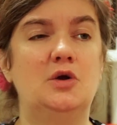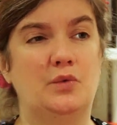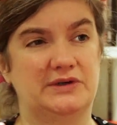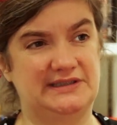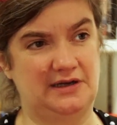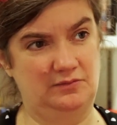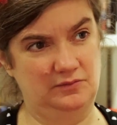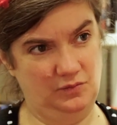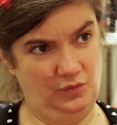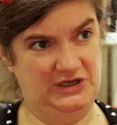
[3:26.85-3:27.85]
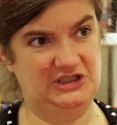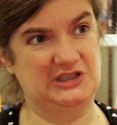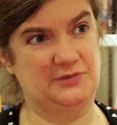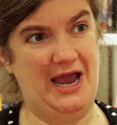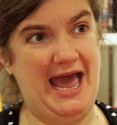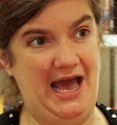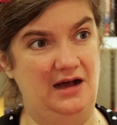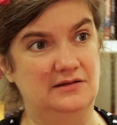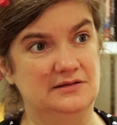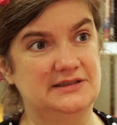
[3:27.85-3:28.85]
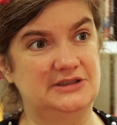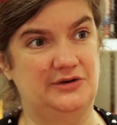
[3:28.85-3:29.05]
where some witches were held